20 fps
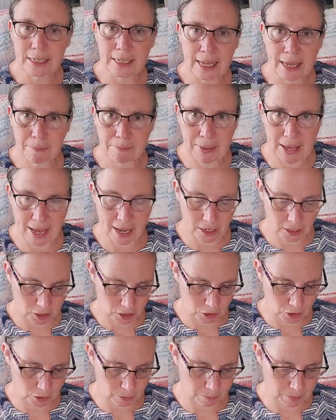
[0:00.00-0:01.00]
to get back
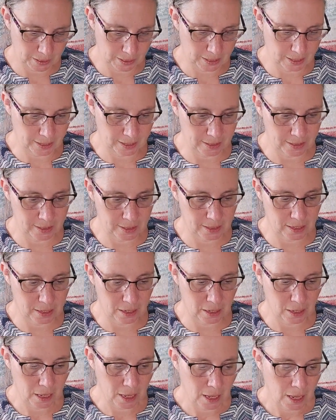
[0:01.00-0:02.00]
to, because the